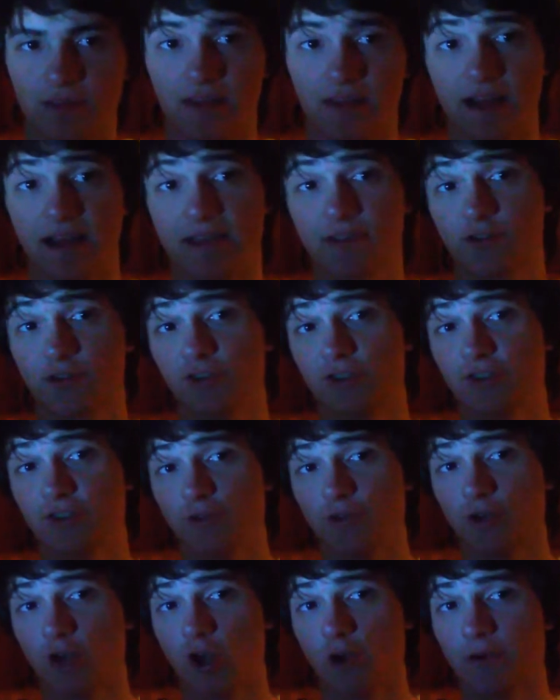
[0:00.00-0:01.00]
Like, they're
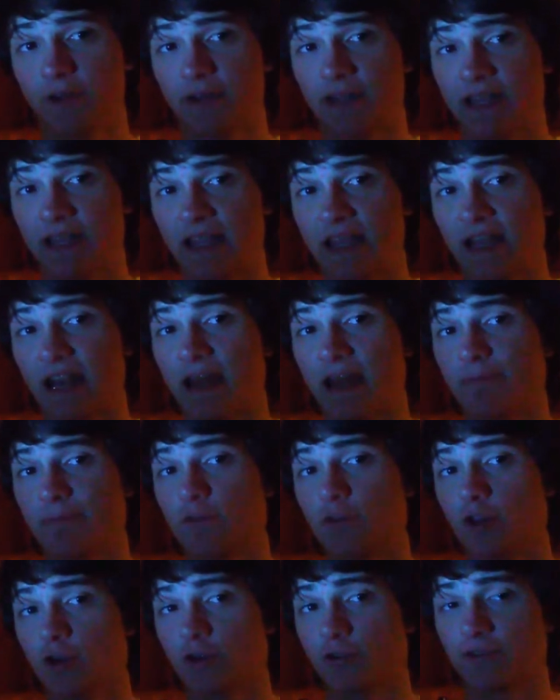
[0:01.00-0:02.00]
still going, and I'm
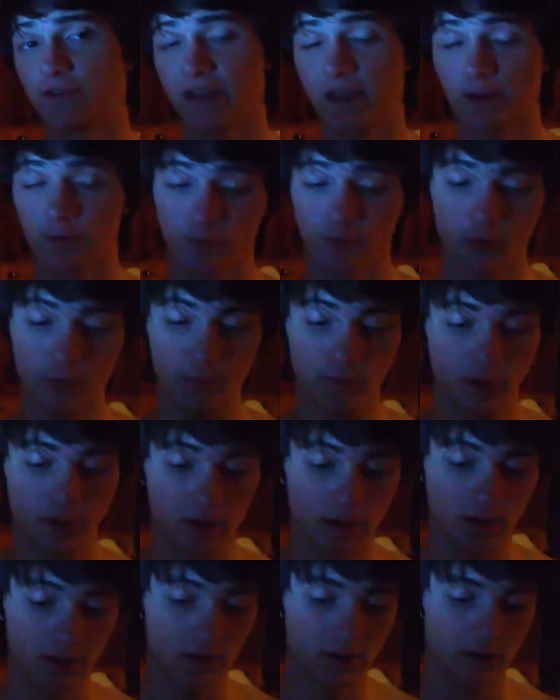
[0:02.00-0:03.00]
no longer in that group.
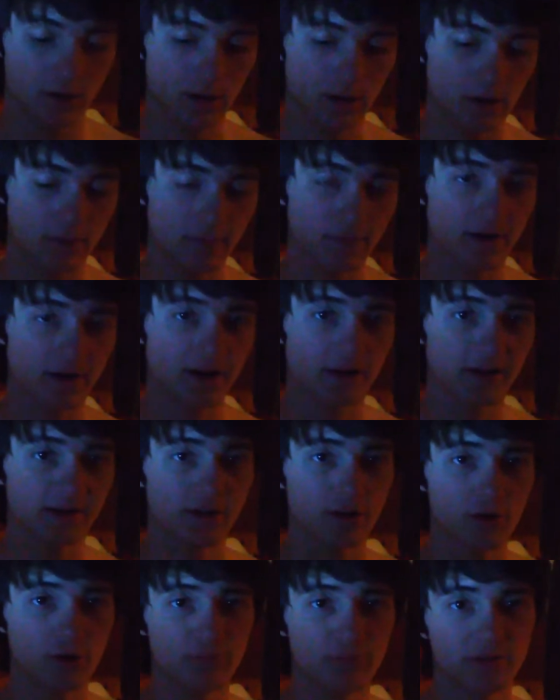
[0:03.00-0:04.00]
But,
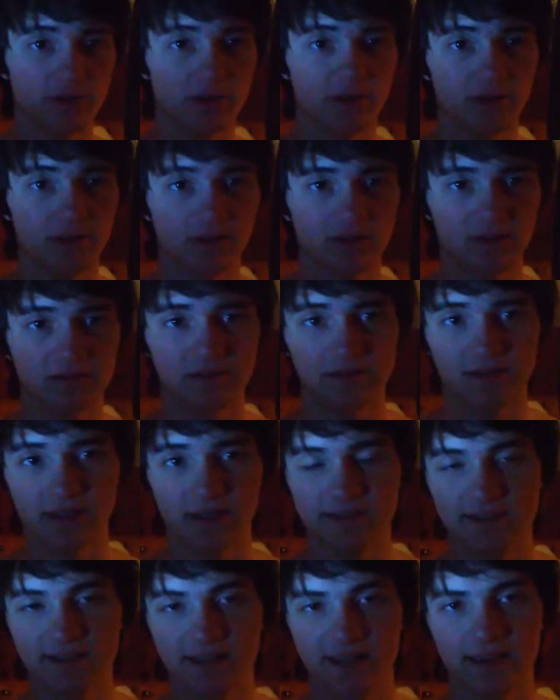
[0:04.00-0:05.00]
you know, be
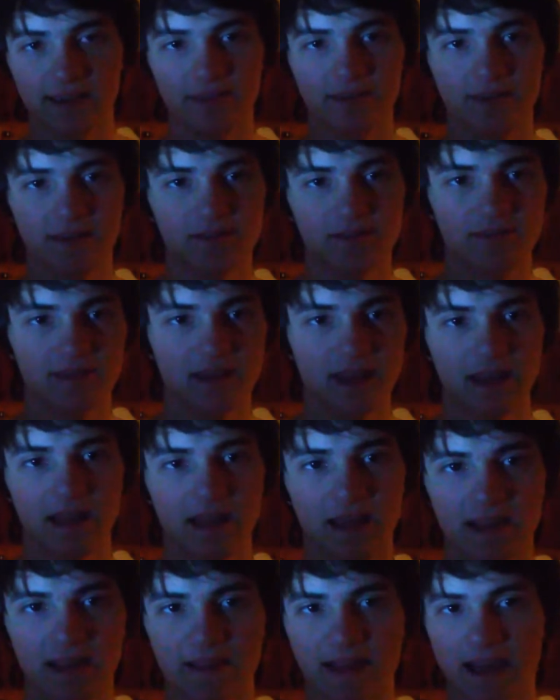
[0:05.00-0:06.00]
this kid this
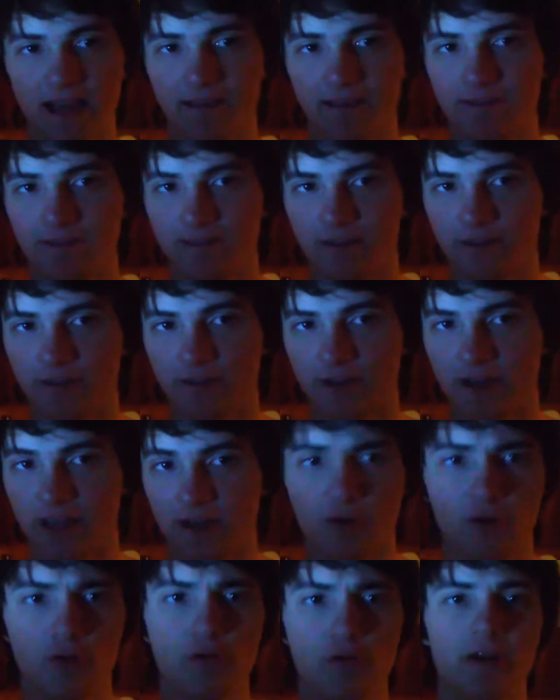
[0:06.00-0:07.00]
day, that kid the other day.
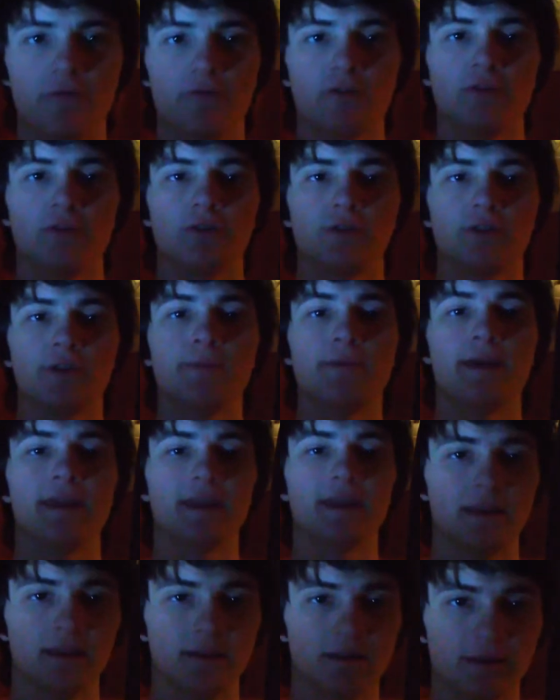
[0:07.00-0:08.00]
You know, whoever could
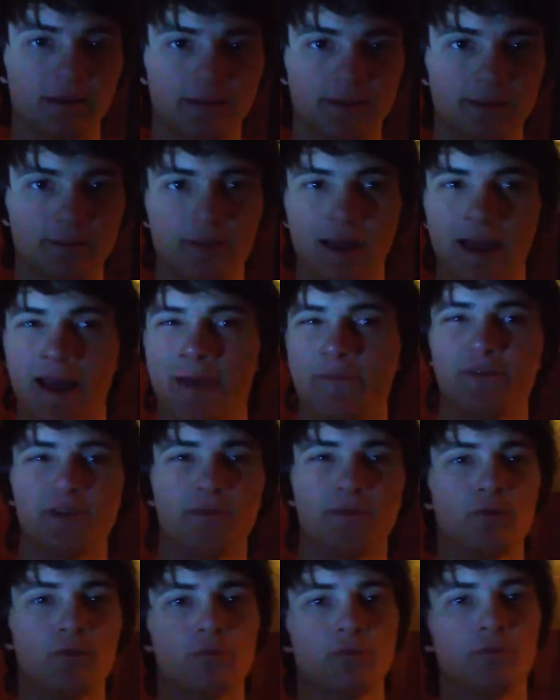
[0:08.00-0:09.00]
make it. Sometimes
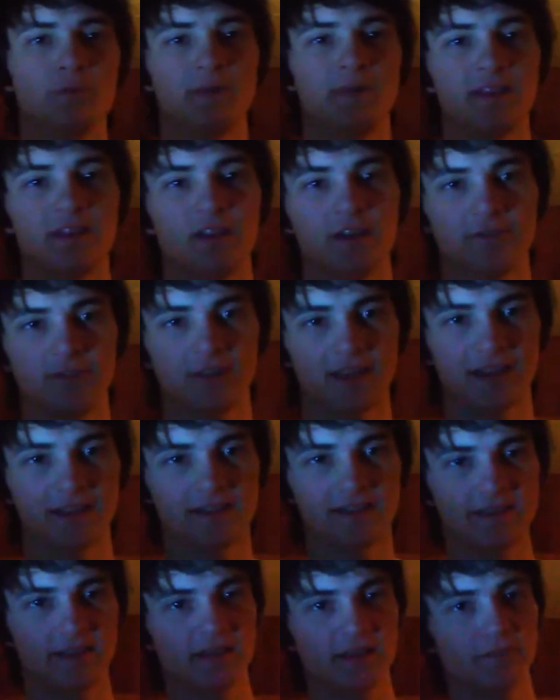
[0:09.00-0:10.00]
someone would be there for like
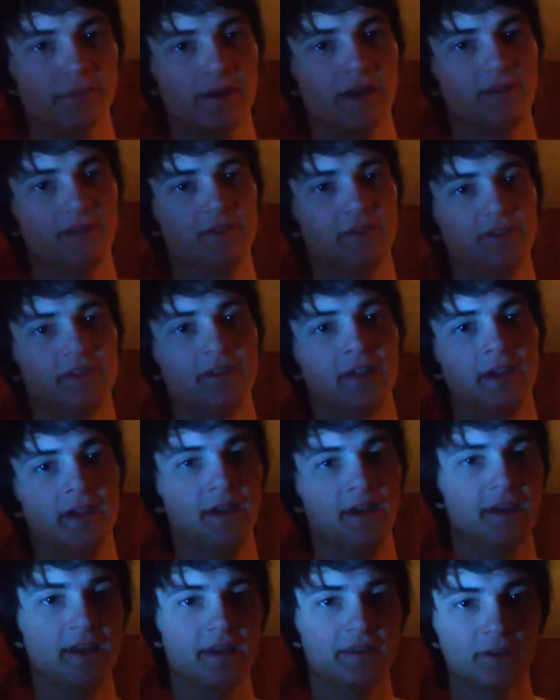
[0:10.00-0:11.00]
6 months,
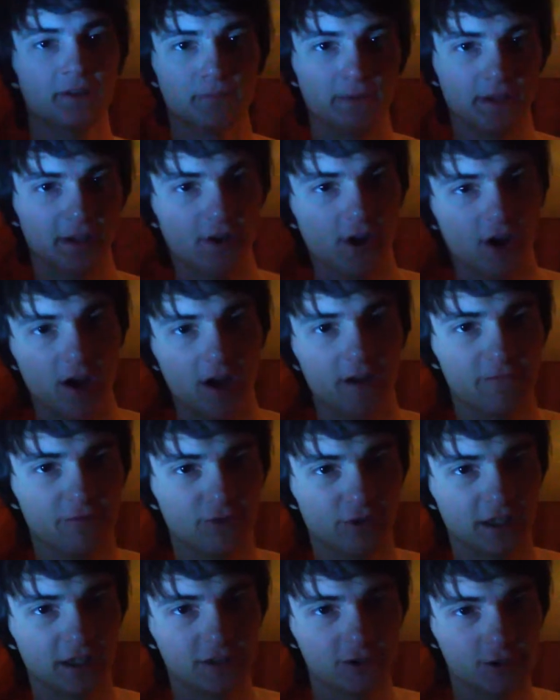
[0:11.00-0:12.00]
they'd be gone
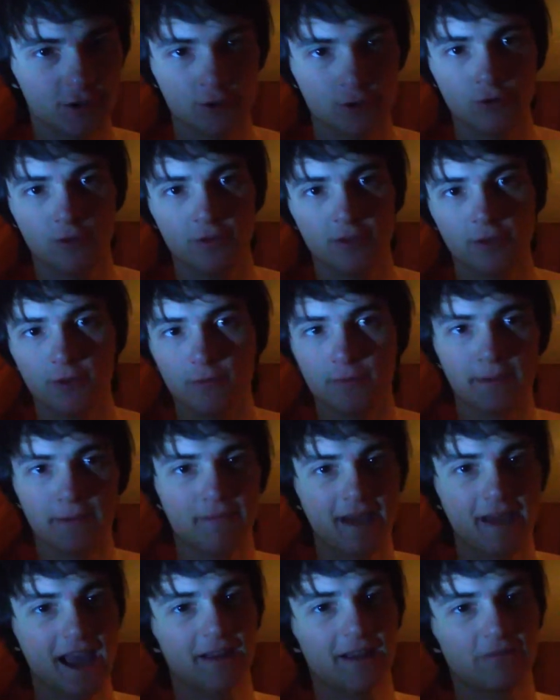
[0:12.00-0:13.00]
for like two, then they'll be
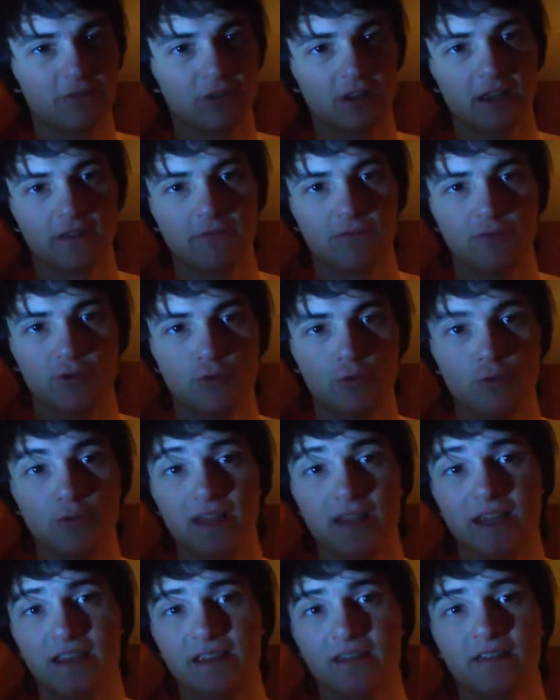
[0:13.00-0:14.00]
back for like a few
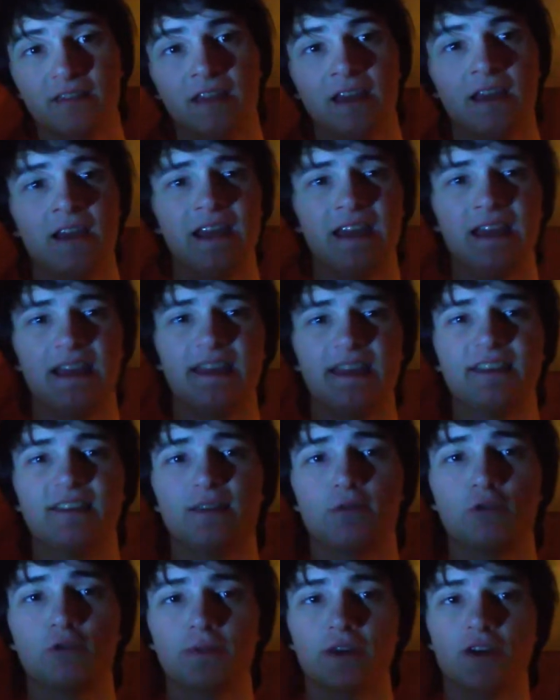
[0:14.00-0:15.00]
weeks. And
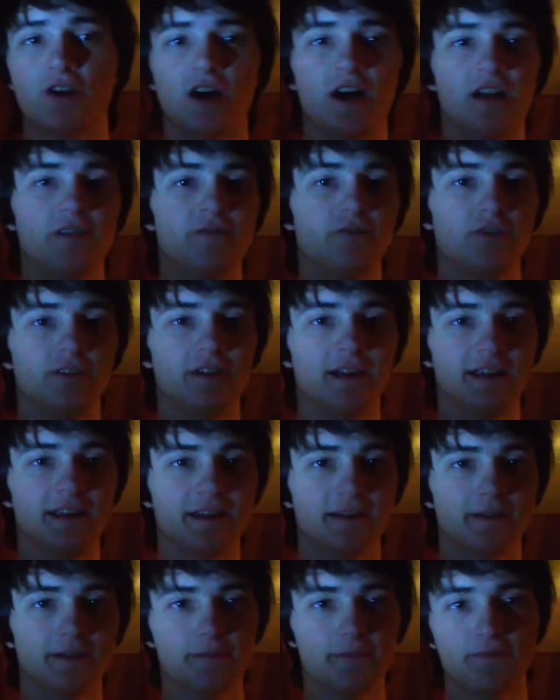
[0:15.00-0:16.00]
someone would be gone for
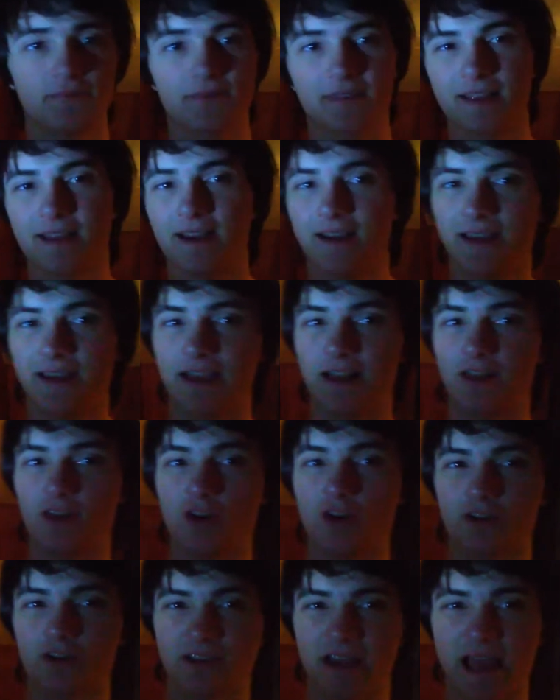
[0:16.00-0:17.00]
like a
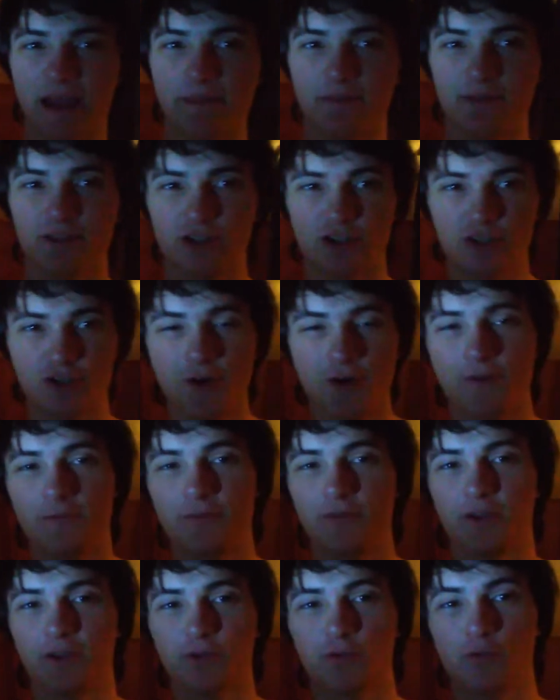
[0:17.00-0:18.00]
long time and just show up
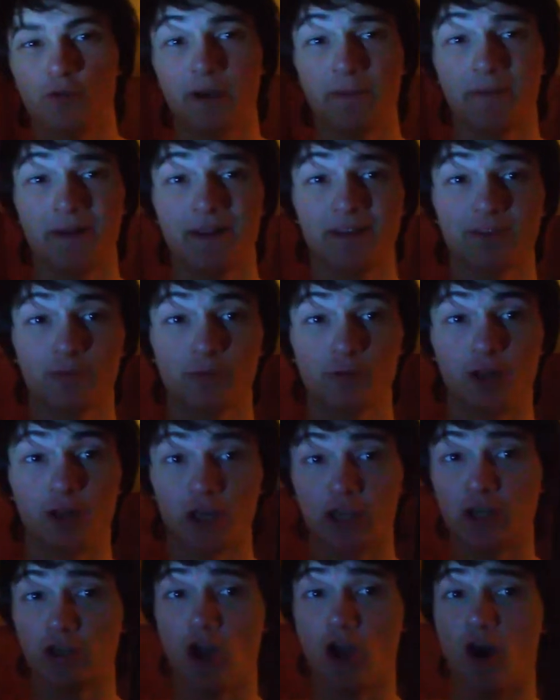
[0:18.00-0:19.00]
for like 20 minutes and we're
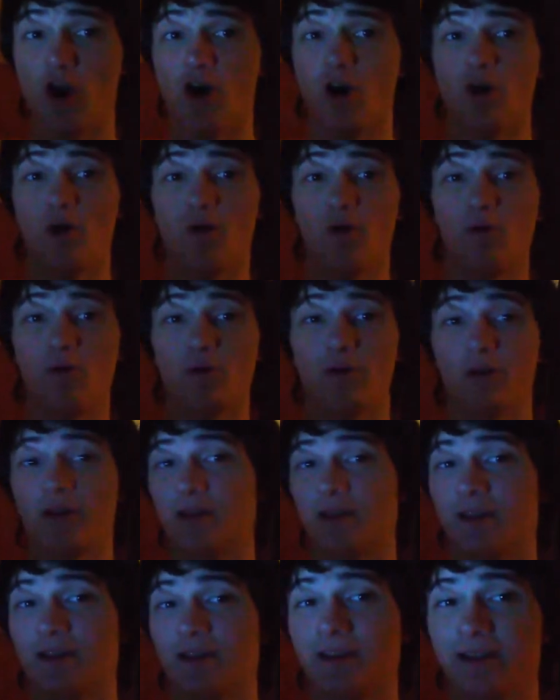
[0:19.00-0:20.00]
like, yo!
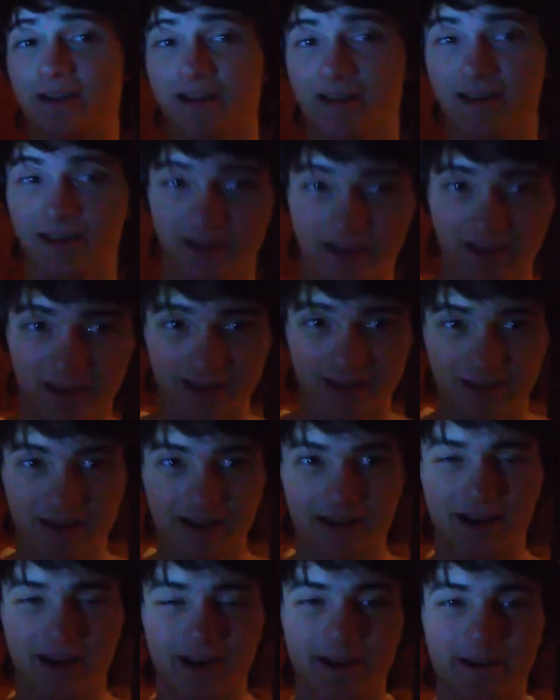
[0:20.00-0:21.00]

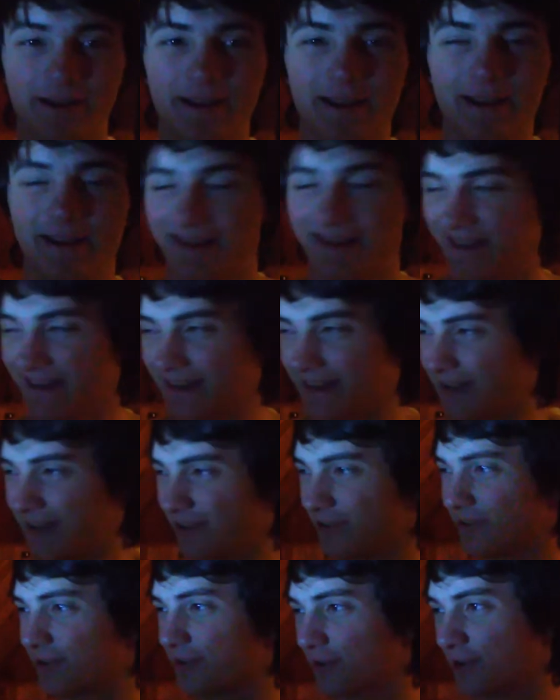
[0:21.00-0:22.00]
God. That
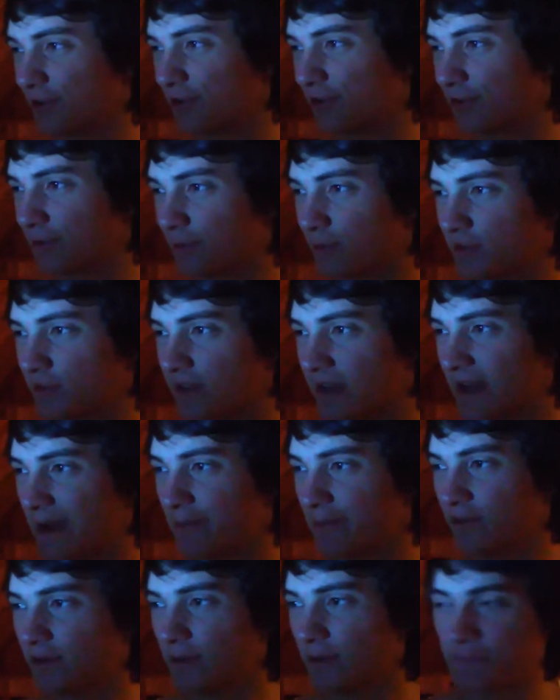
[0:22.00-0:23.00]
was some good
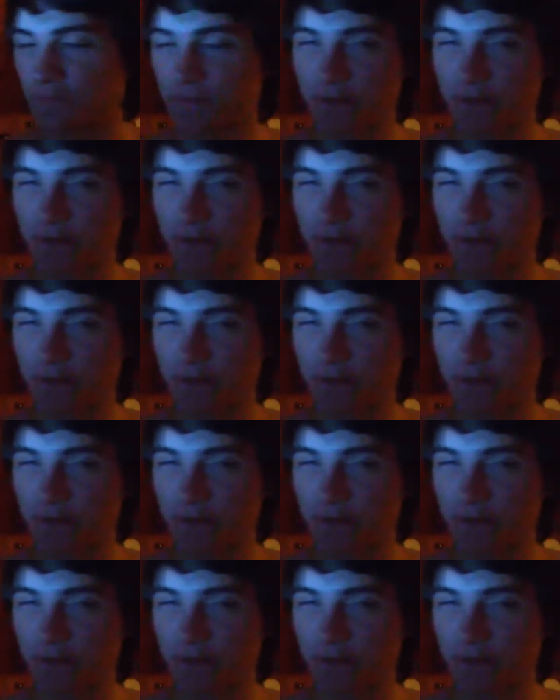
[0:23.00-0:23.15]
times.